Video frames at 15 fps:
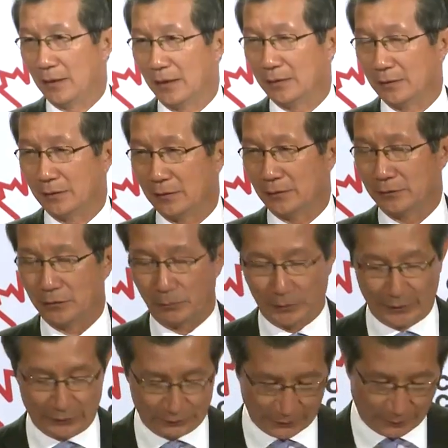under the
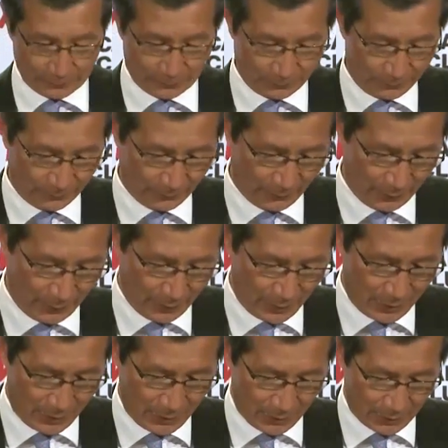bright sun.
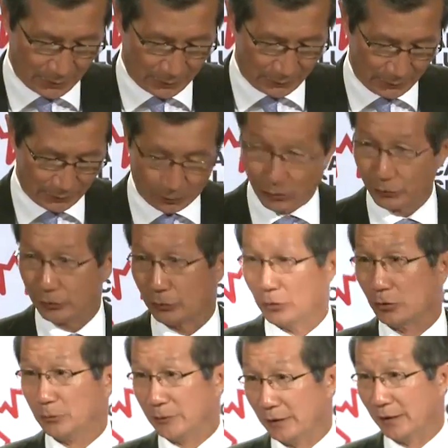And he also
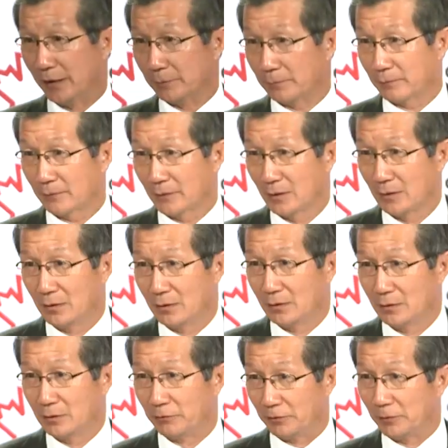told me that
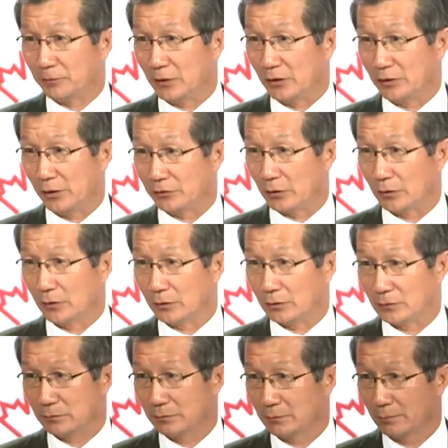15 years
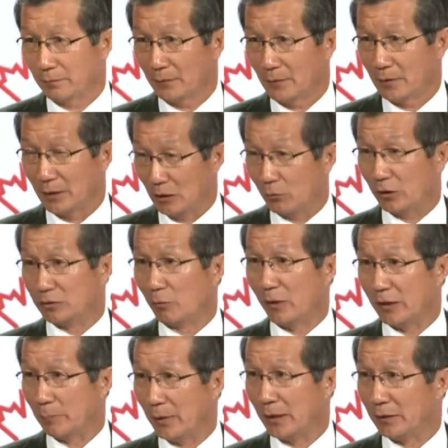ago, he was a
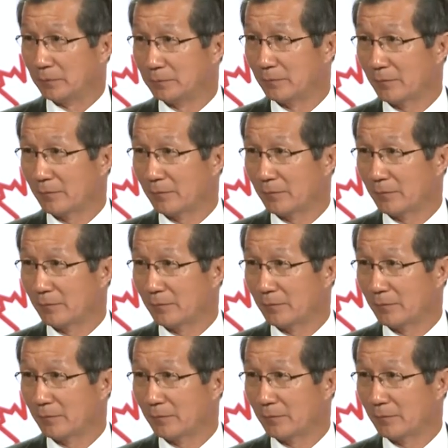white man.